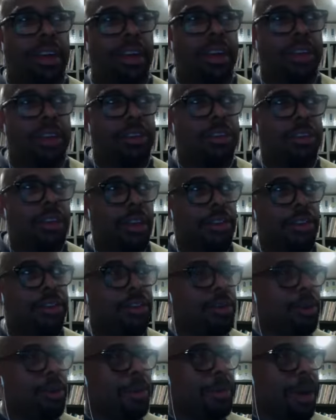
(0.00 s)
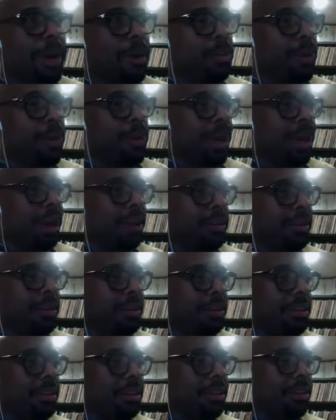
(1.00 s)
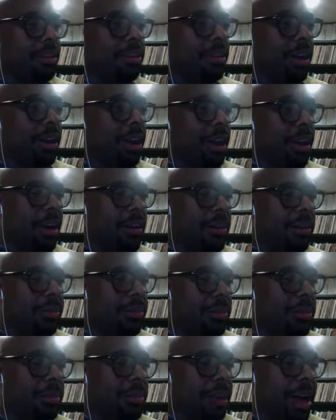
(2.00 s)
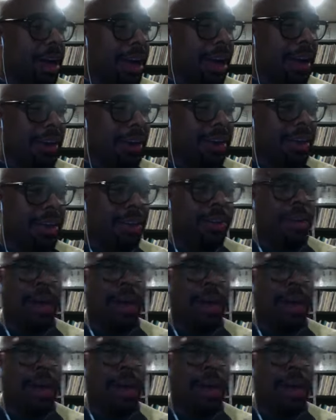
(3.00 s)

There's another story about Wayne. Uh, some guy, well, I